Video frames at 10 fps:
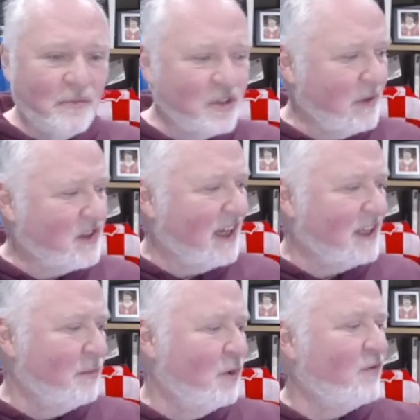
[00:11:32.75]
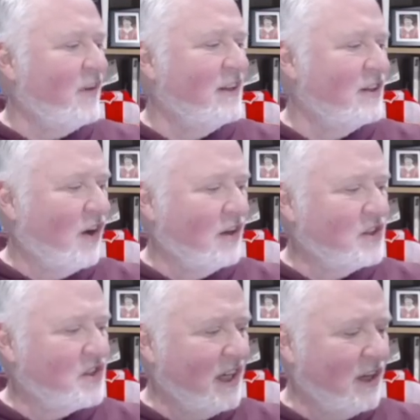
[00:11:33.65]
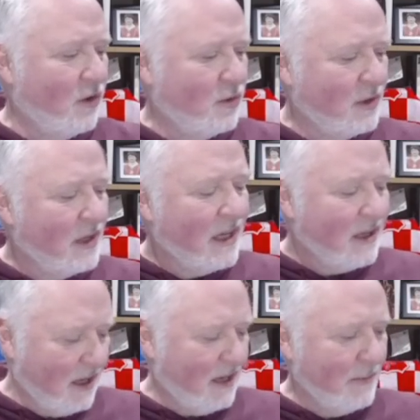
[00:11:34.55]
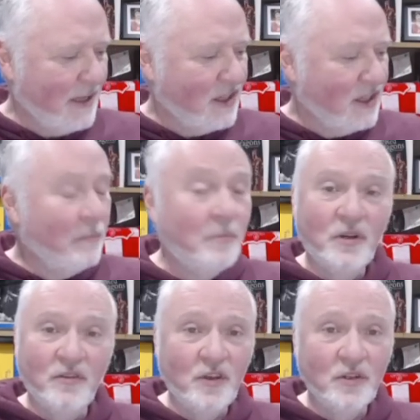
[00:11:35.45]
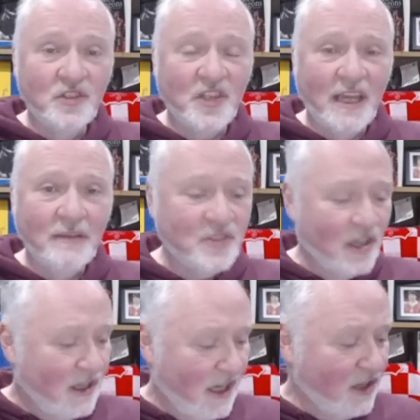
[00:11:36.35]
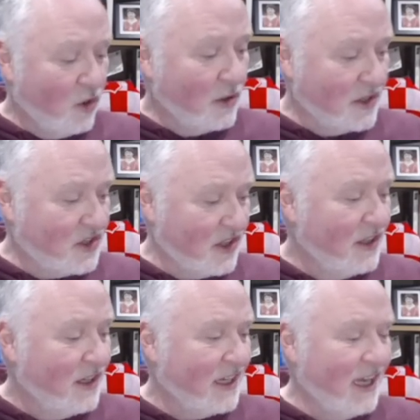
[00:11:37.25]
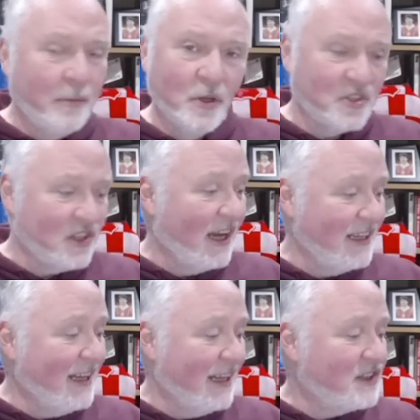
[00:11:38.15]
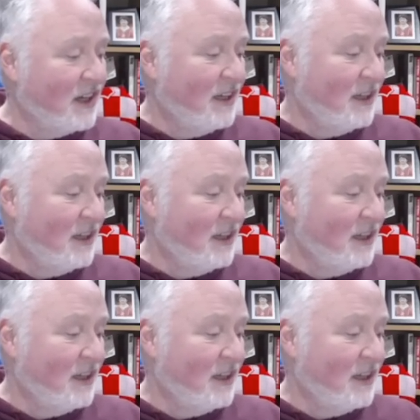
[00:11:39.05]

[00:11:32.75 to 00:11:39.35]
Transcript: It must be said that Murphy in the Connah's key goal made a number of good saves in order to keep her side in it.